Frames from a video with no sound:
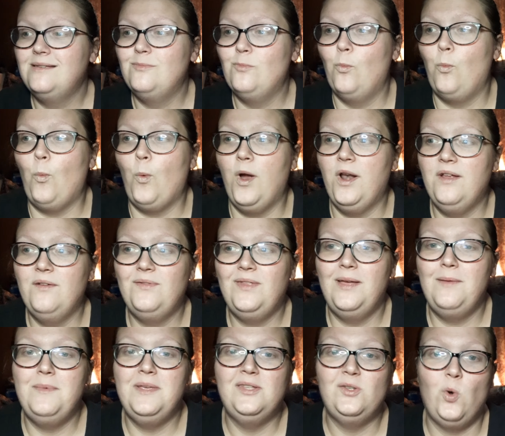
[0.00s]
One of
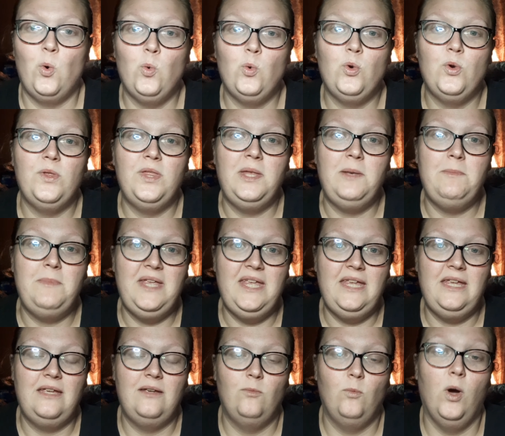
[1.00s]
them is older than
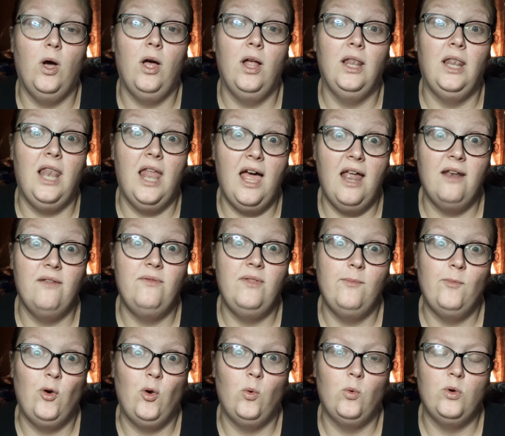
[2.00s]
me. Well, a lot of
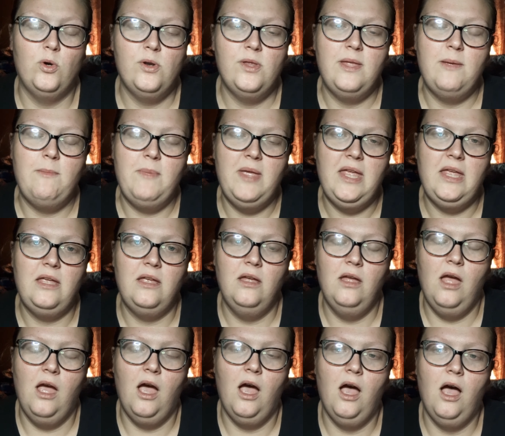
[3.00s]
them are older than me.
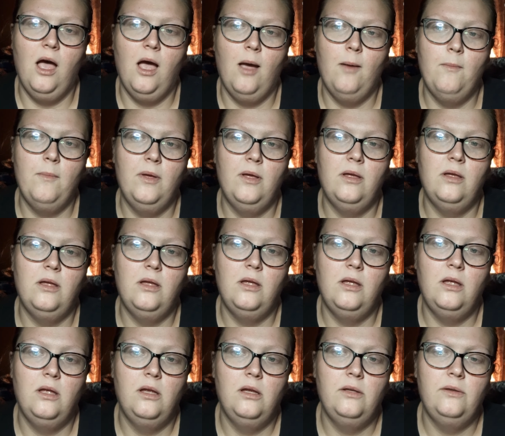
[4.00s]
There
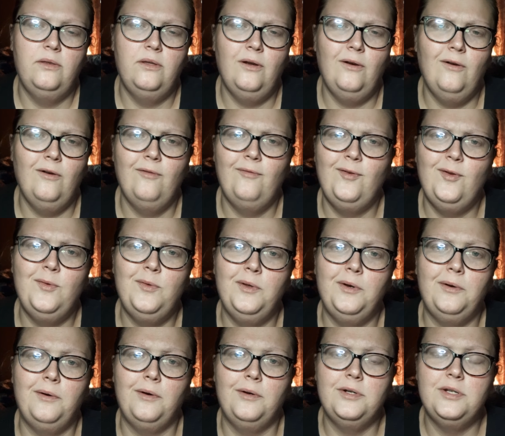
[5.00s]
are a few that
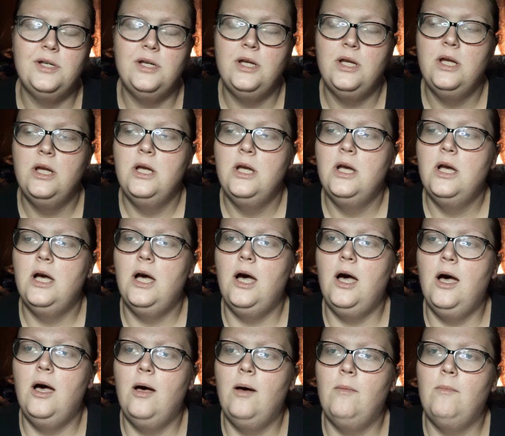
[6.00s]
aren't.
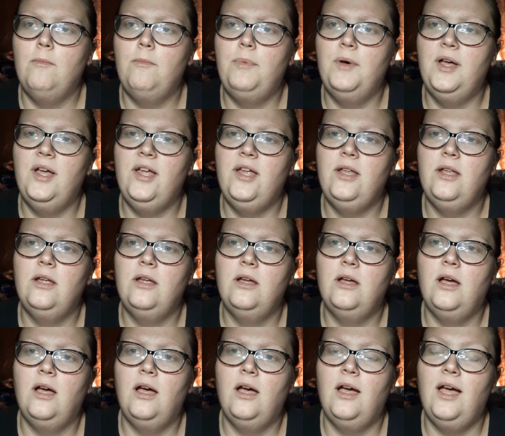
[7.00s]
But
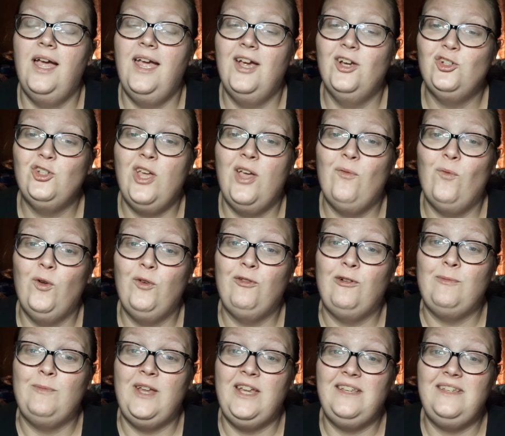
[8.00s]
I actually have one
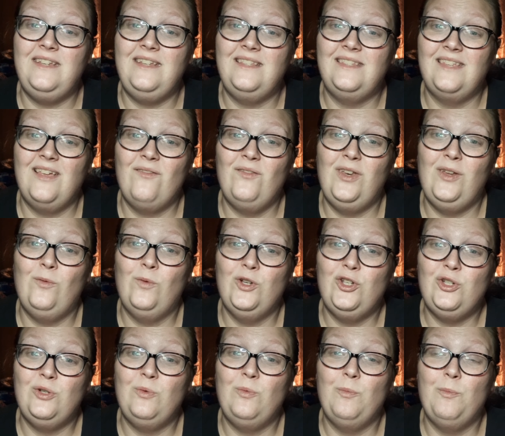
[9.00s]
from 1970,
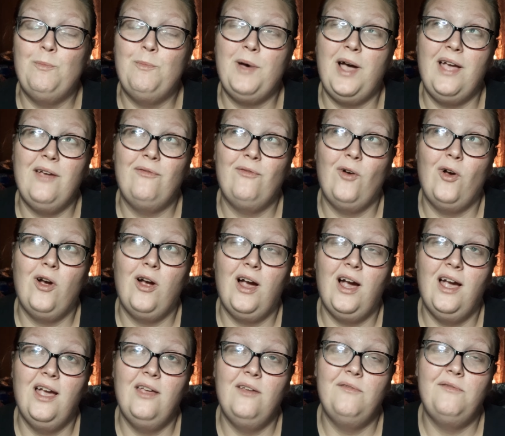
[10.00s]
which by far
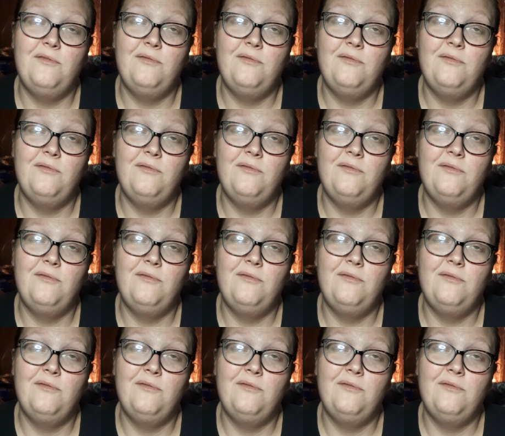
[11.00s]
I